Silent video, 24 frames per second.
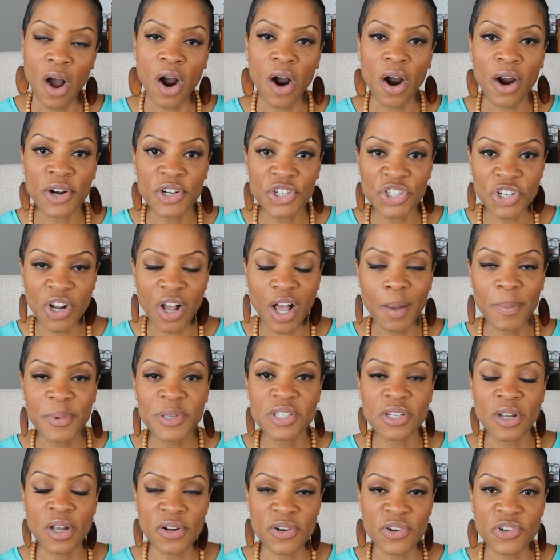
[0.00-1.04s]
Our job is
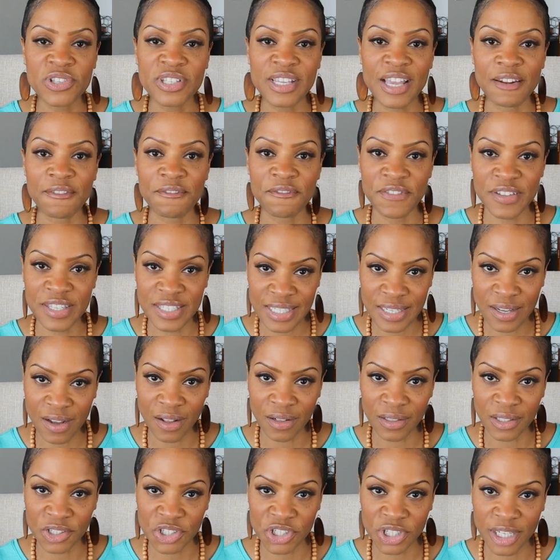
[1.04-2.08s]
to understand
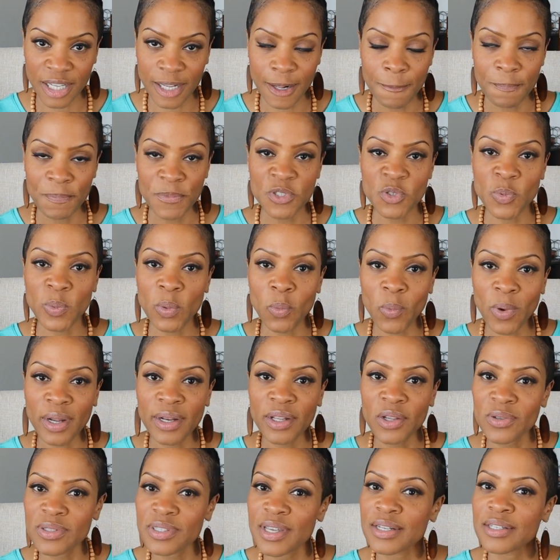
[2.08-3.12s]
physiology. So we want to
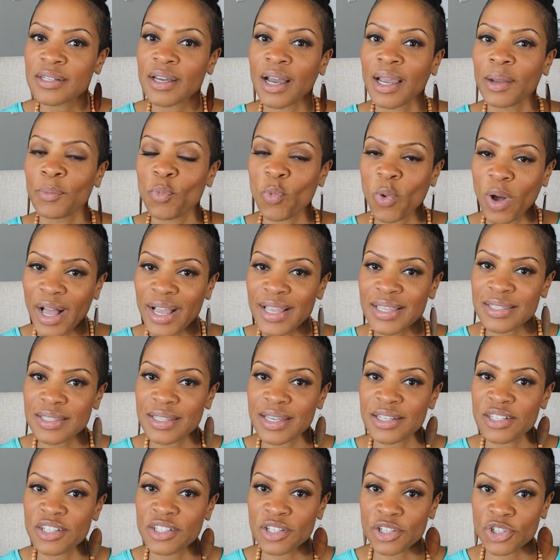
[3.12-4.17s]
use that time
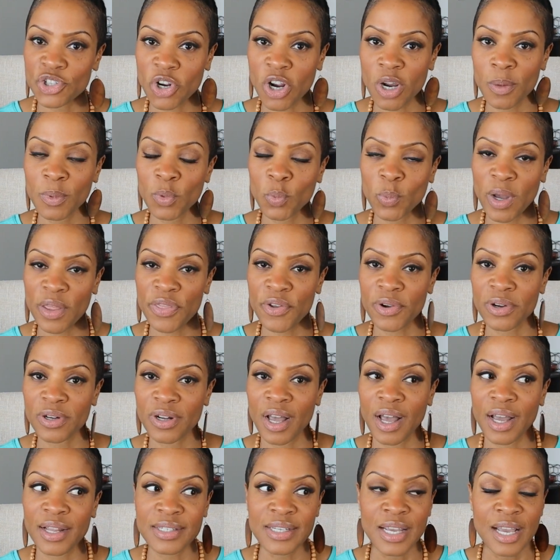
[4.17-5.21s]
wisely to determine whether or
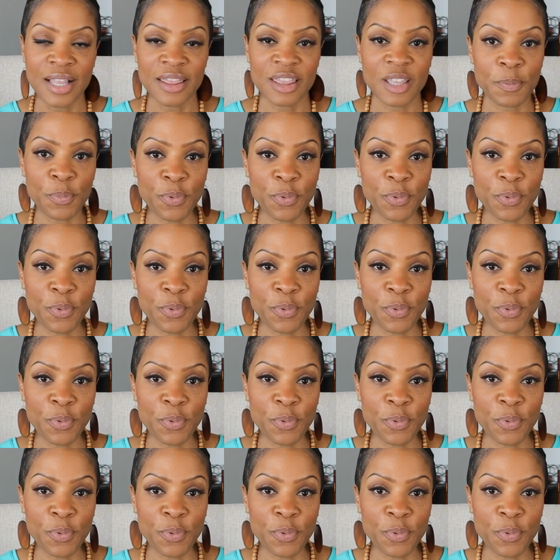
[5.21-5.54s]
not the